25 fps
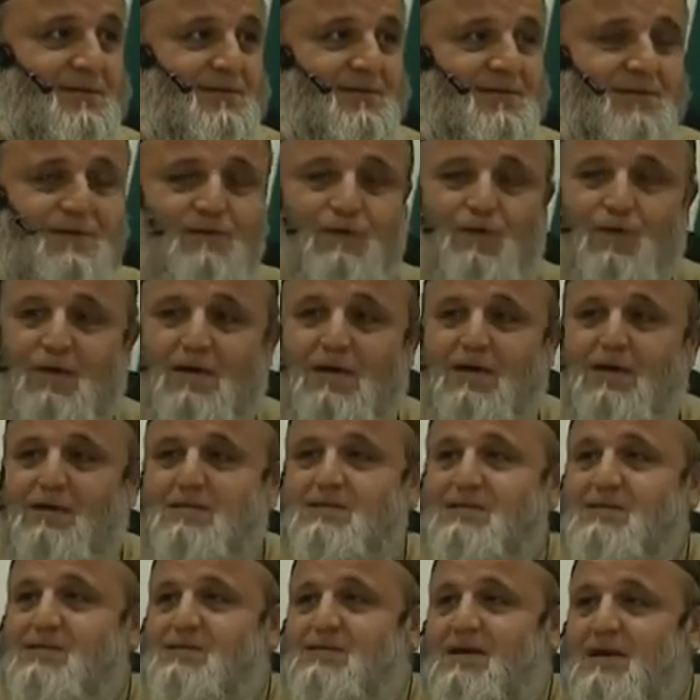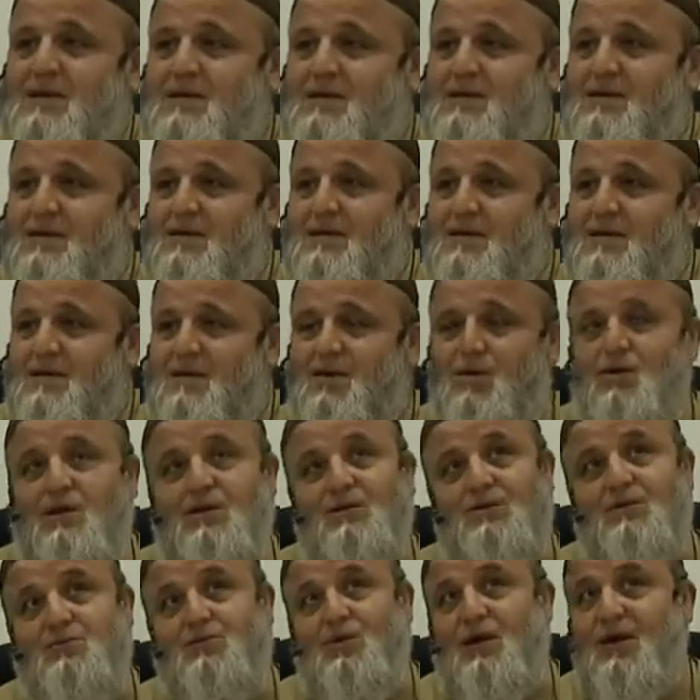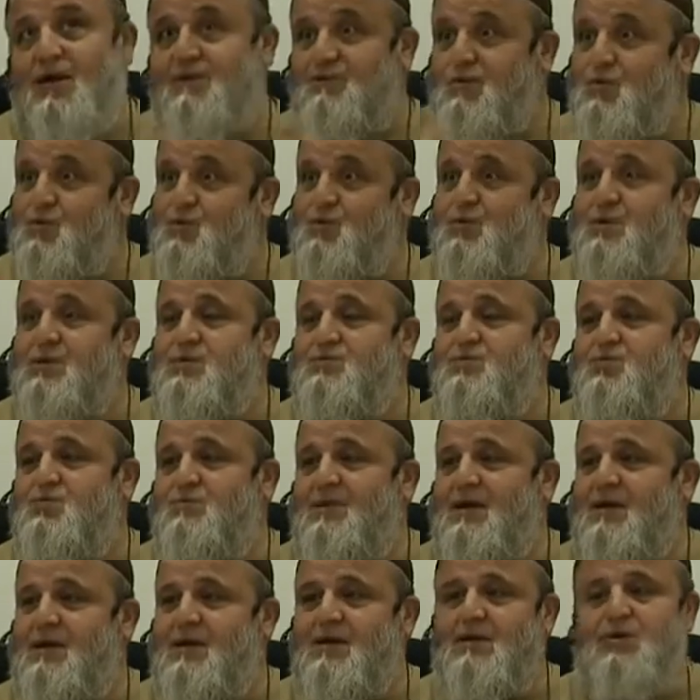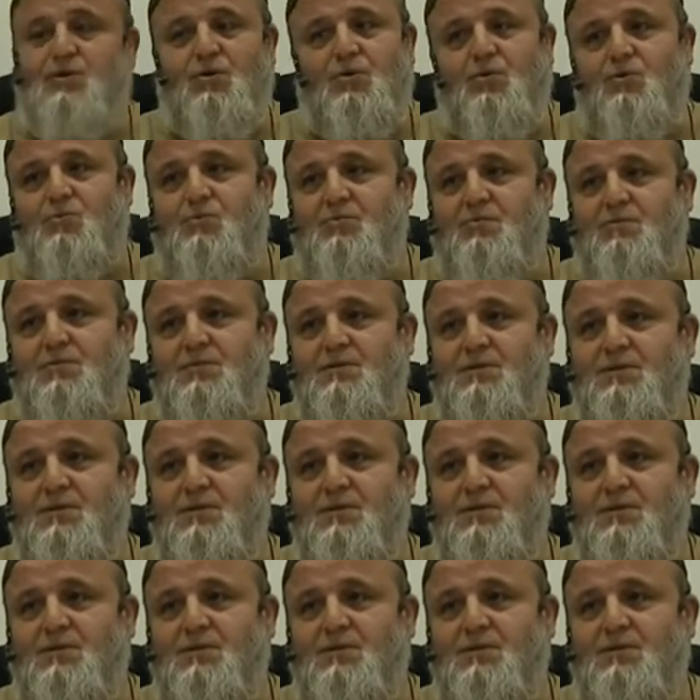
The full house is done. Oh, do I have to do this room again? No.